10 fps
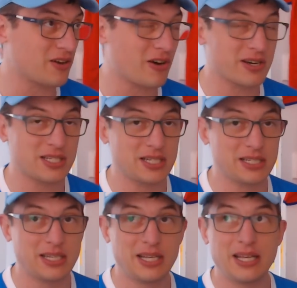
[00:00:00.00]

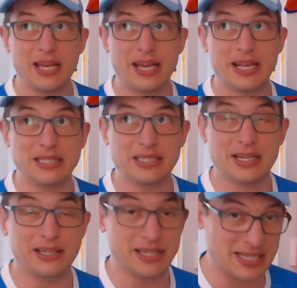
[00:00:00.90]
Horizon and
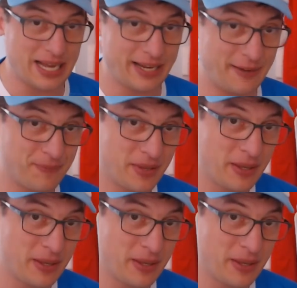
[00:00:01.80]
uh, Lozana.